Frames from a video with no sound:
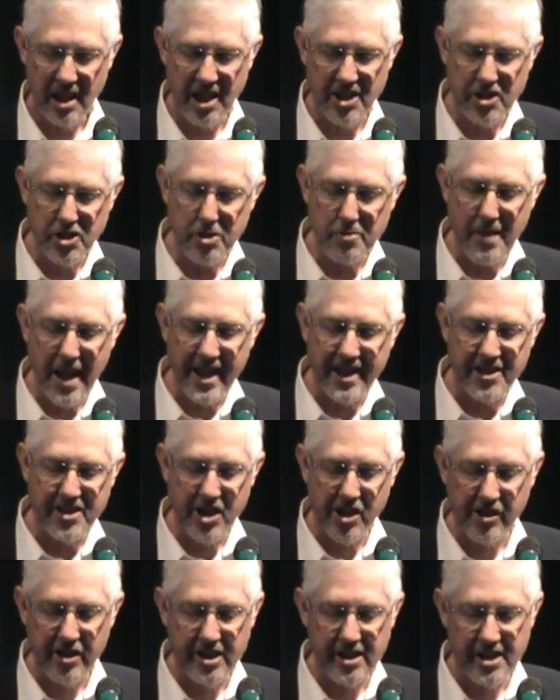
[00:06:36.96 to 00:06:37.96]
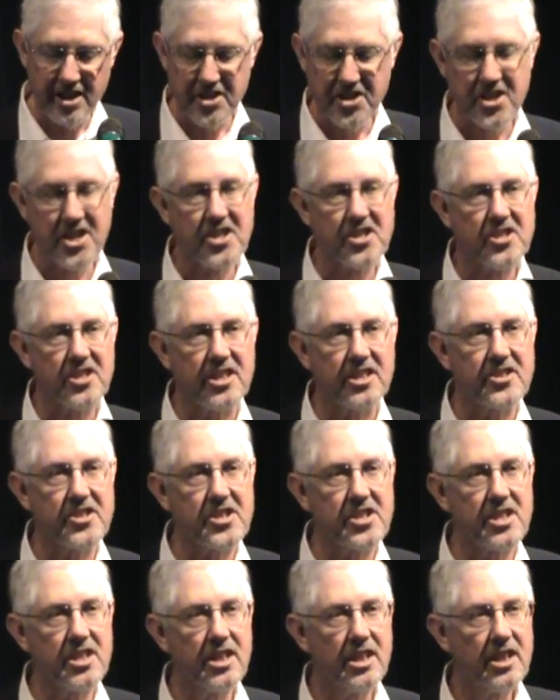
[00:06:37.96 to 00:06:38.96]
and humanitarian
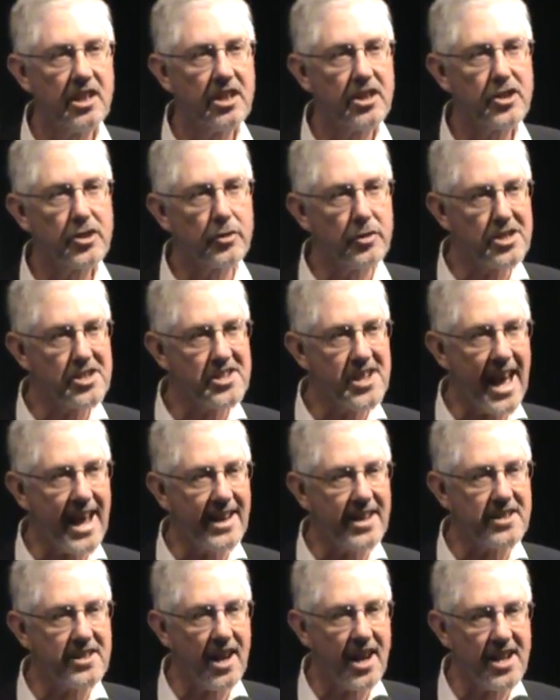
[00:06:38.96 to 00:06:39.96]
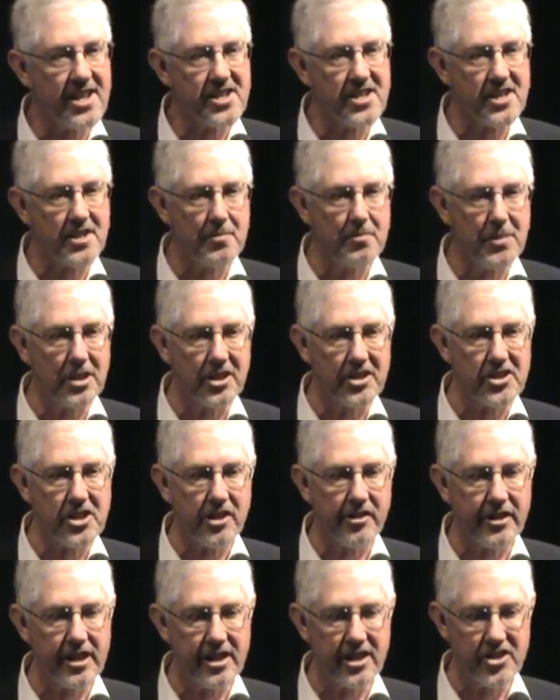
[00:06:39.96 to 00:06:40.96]
assistance to a sanitized
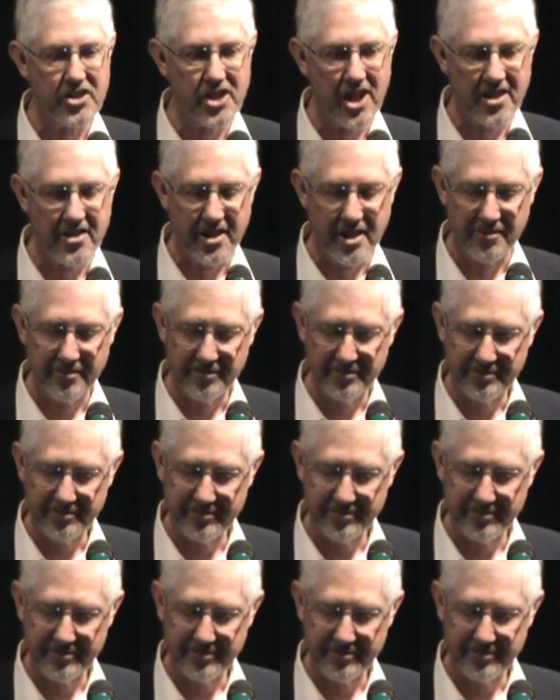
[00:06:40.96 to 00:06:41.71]
military agenda.